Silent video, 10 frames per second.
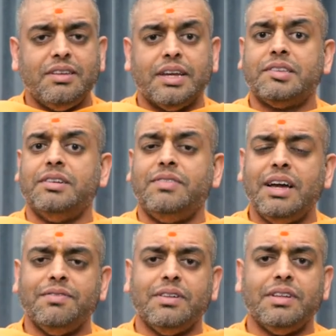like
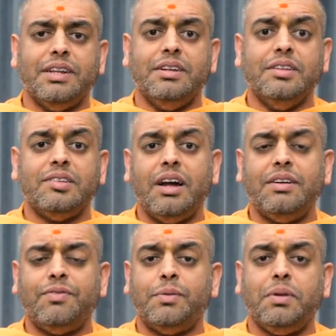survival and a
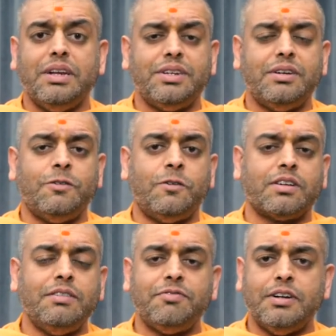desire for pleasure or
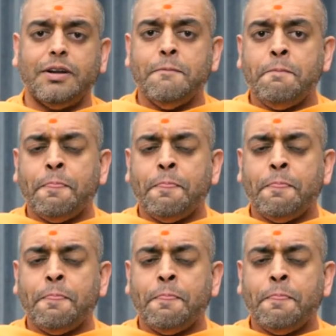comfort